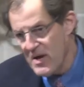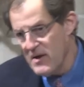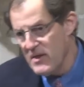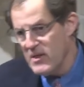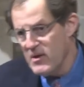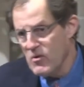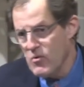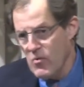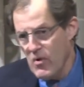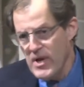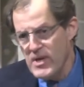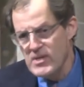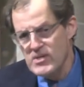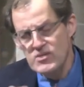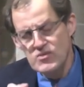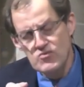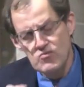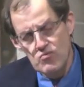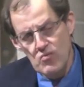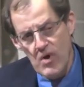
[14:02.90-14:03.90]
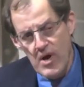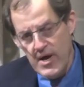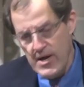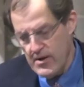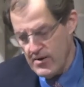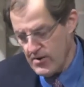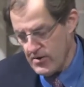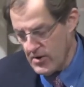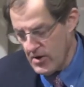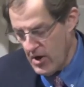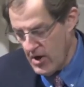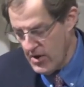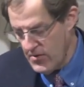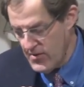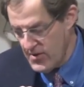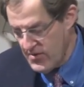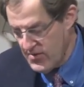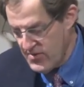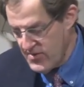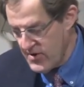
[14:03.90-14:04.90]
the greatest writer on the
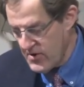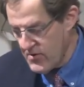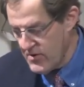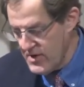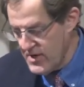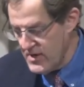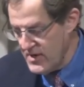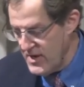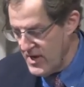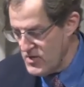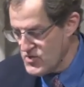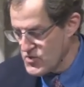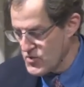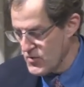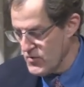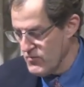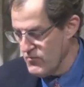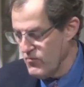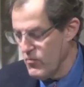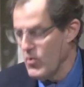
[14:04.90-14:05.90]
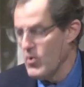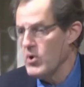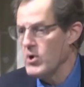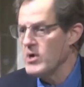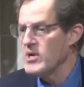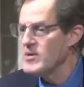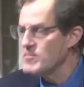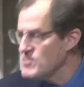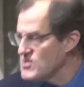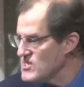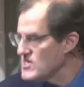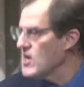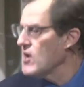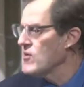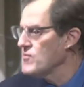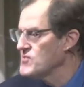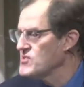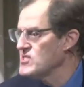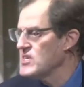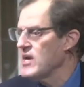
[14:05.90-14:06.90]
theory and nature of war, himself
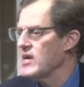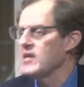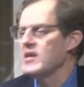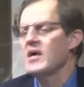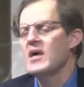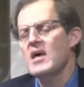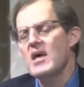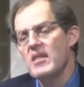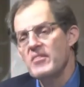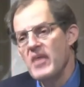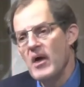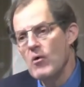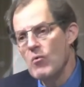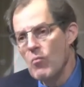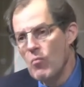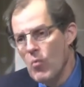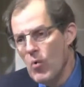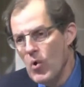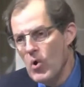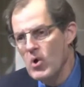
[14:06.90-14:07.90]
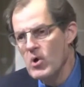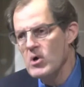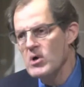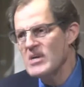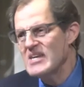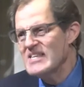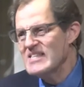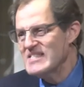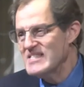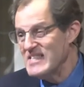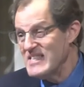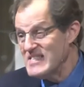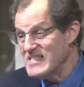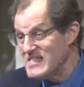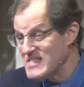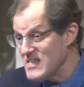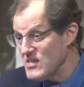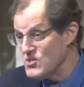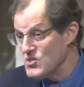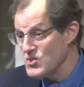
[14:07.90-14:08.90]
said that war is
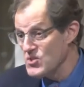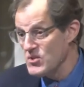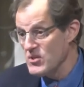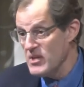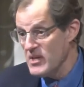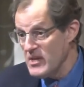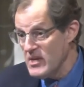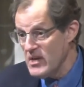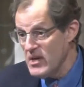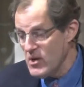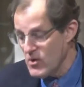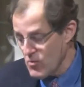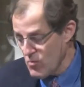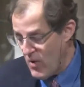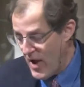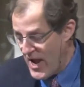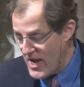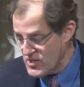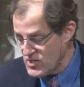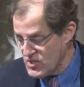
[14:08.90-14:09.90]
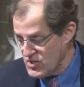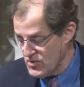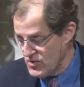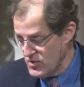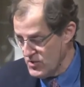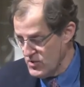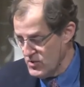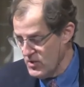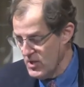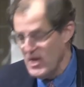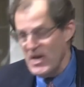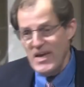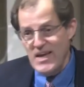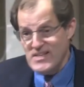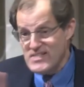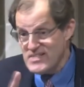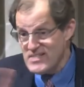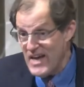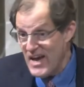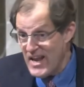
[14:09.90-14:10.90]
essentially irrational.
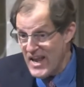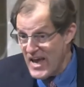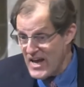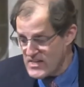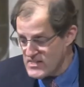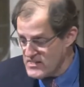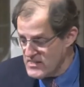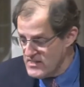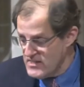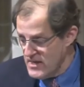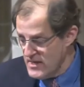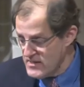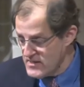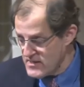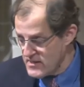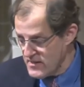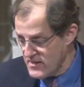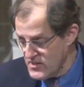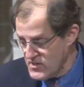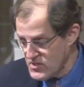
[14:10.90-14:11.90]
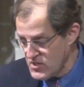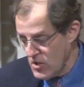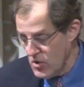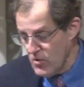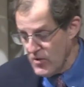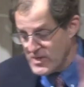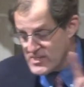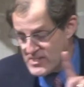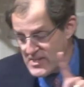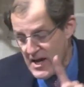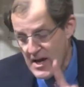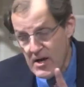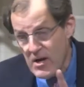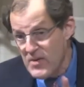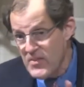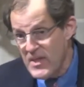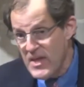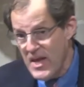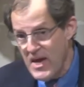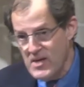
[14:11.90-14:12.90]
It's not accidentally so, it's not on
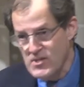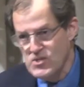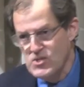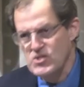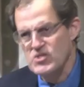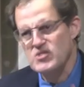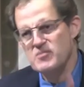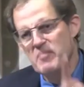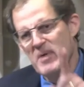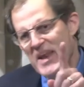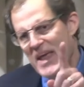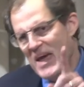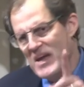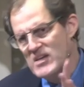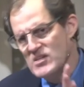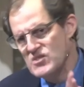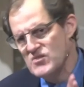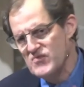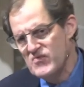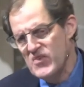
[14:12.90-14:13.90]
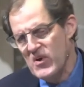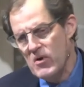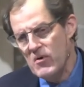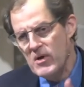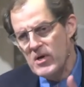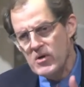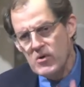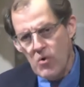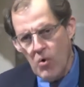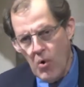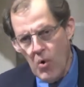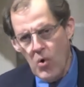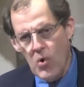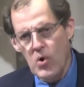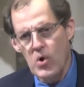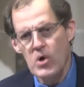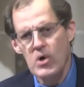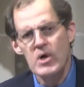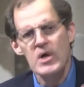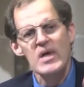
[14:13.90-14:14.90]
the edges, but at its very
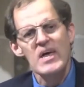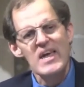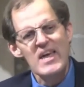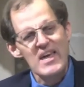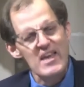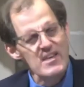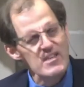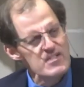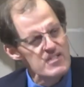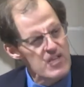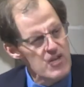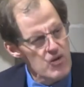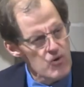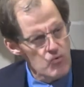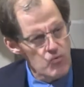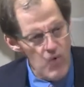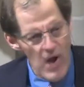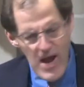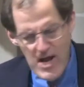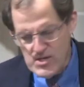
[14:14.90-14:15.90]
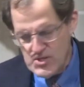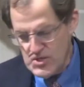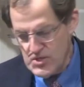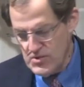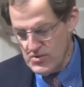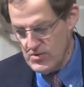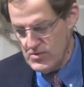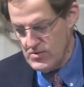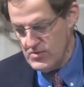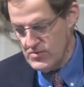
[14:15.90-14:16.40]
core, it is irrational.